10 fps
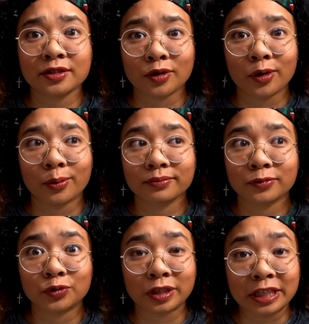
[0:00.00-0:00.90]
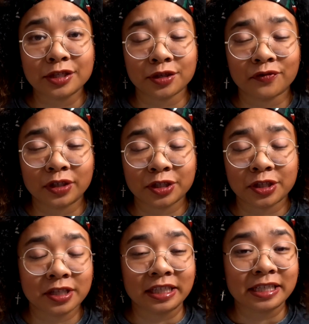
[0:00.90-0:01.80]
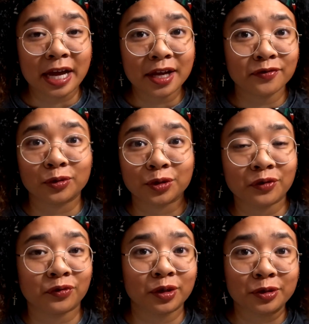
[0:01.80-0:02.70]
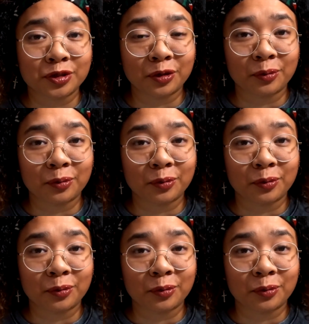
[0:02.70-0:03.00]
So you can easily finish this in a day if you're looking for a new show to